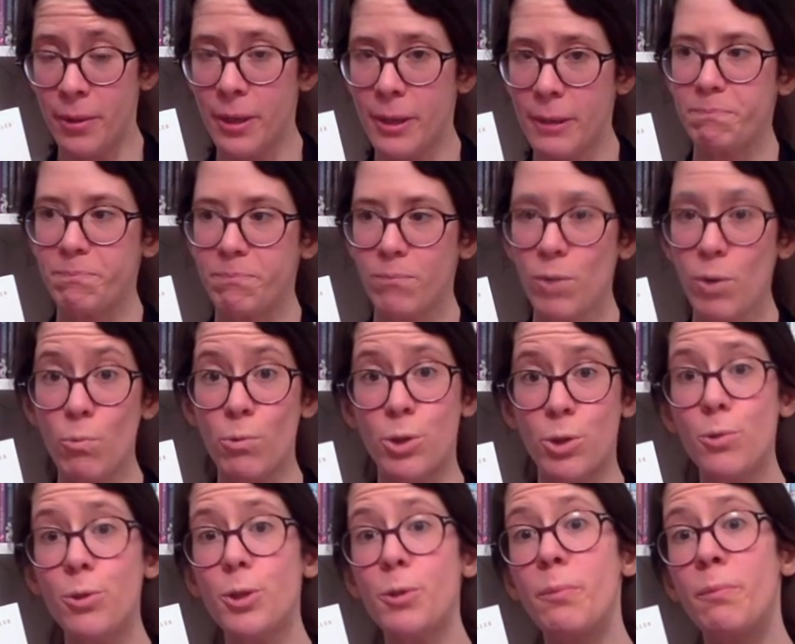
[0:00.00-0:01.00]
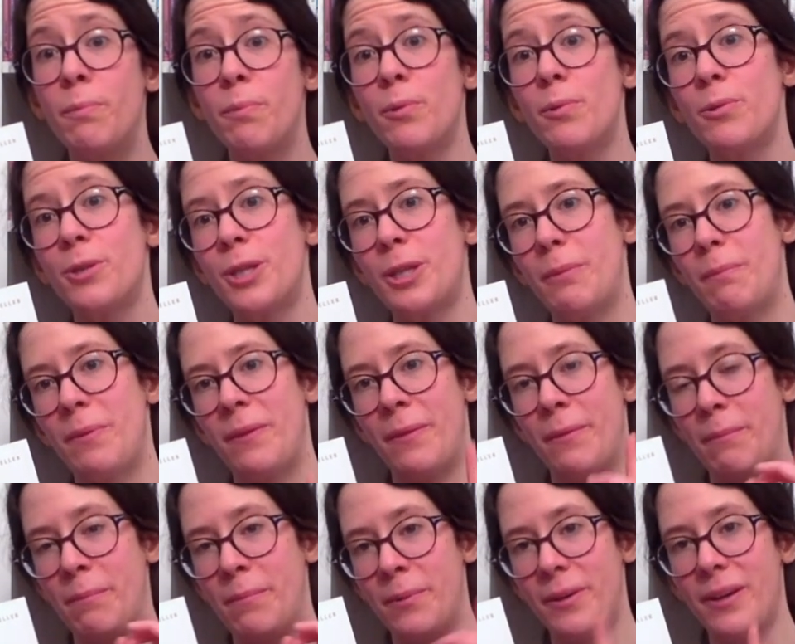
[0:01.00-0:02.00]
it was also brought up in the
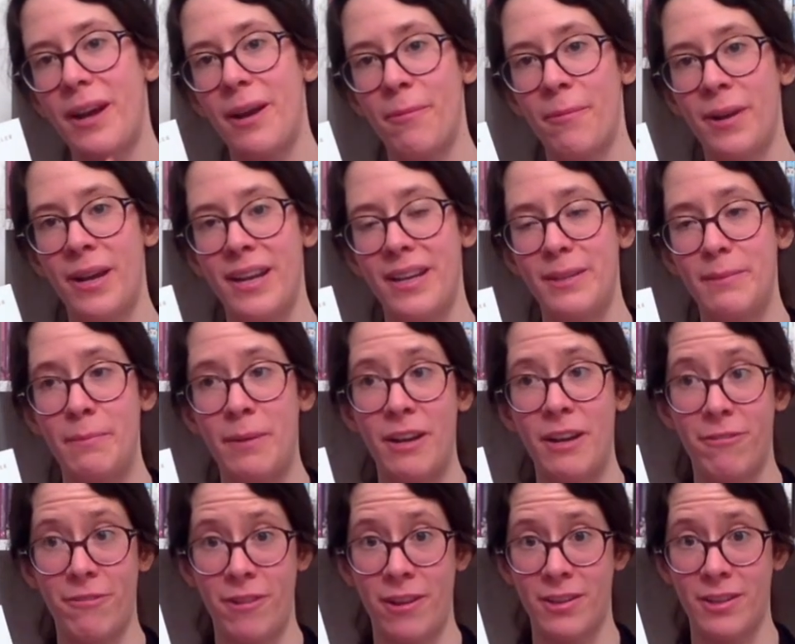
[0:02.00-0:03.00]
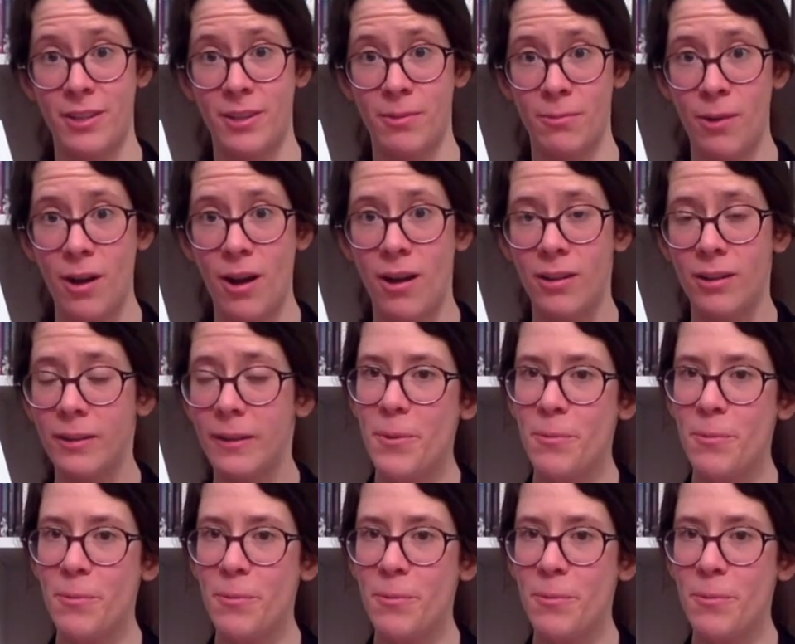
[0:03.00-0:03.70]
book I read by France de Waal,